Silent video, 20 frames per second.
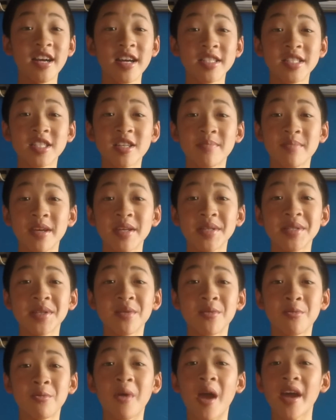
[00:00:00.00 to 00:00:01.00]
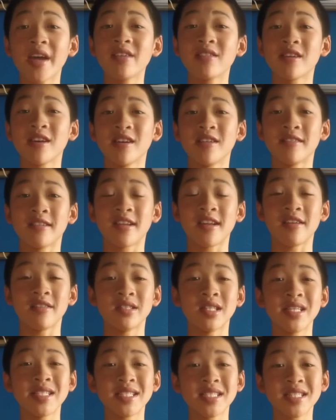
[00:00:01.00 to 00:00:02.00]
next up is the Regulator. Now
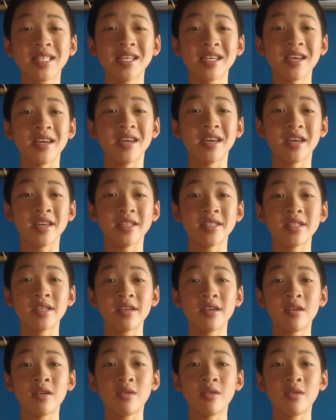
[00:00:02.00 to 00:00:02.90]
this thing is